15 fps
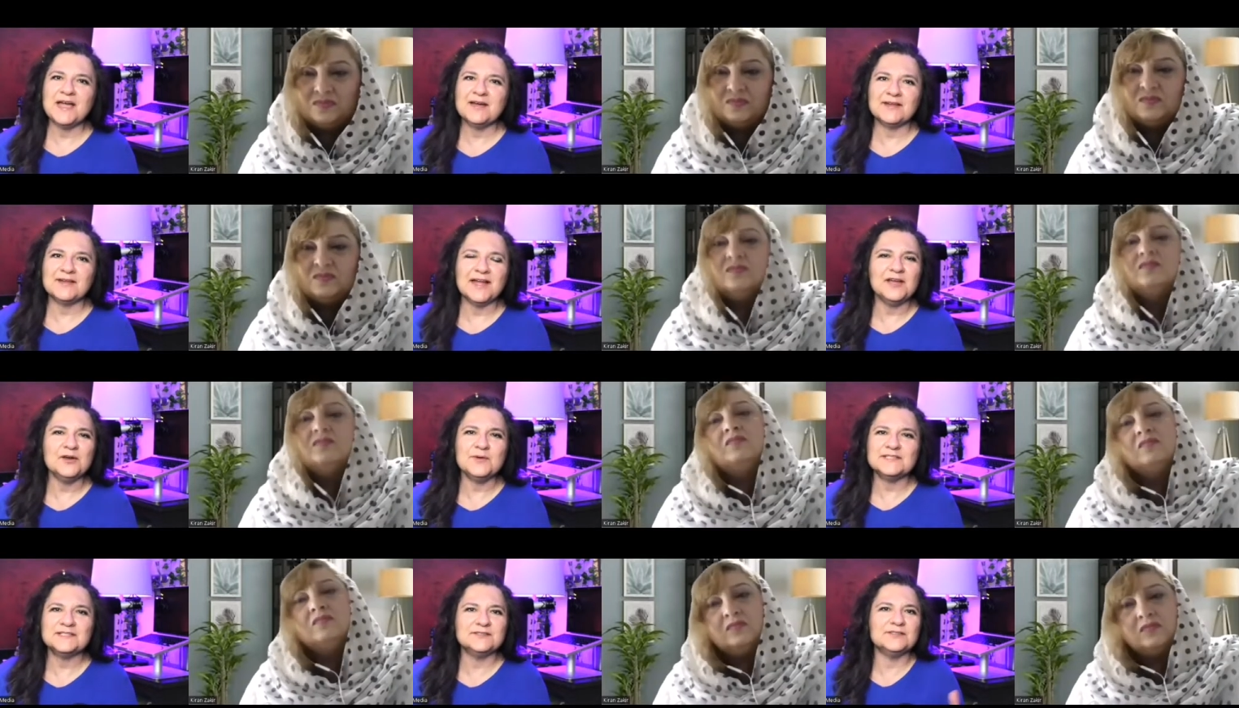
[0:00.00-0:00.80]
Speaker 1: I
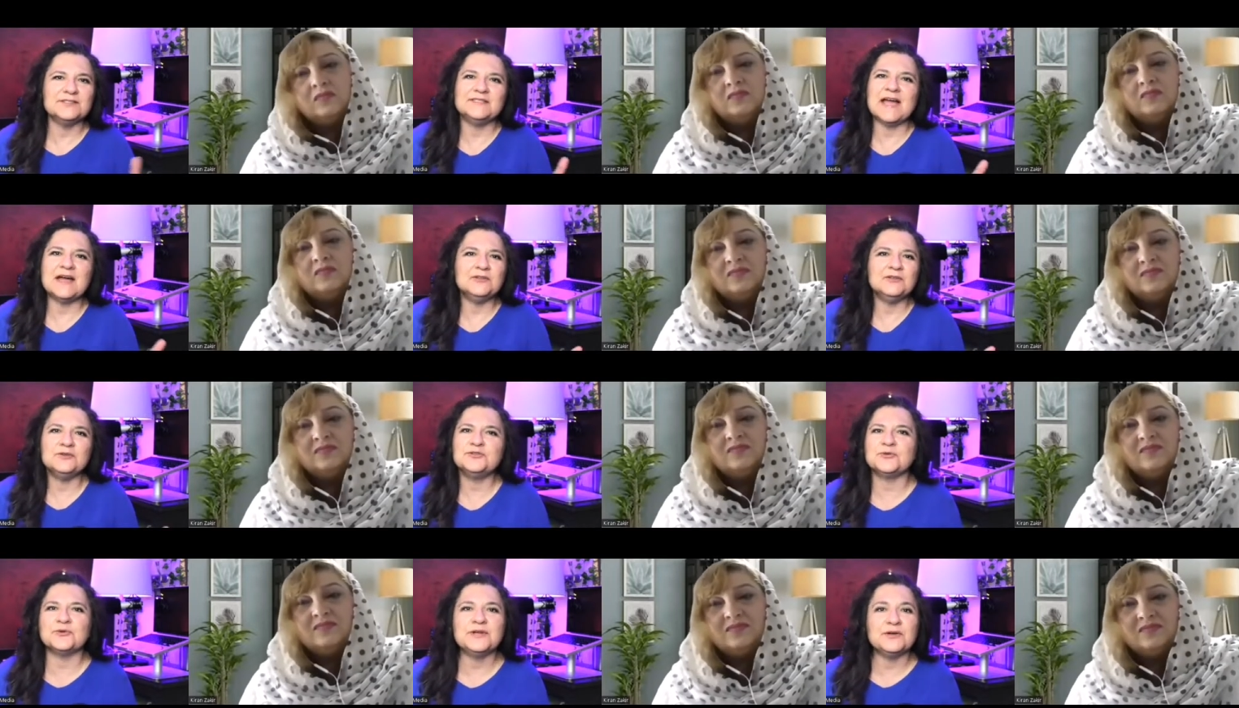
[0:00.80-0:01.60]
always download
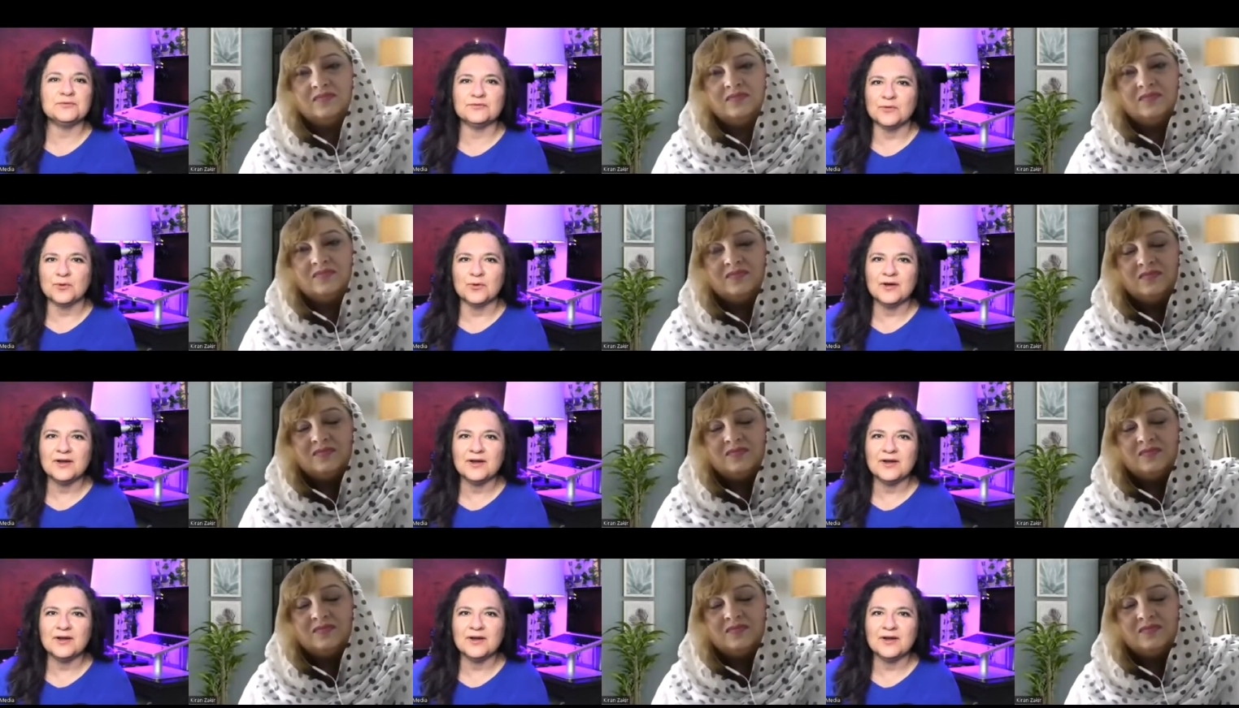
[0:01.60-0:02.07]
three or four,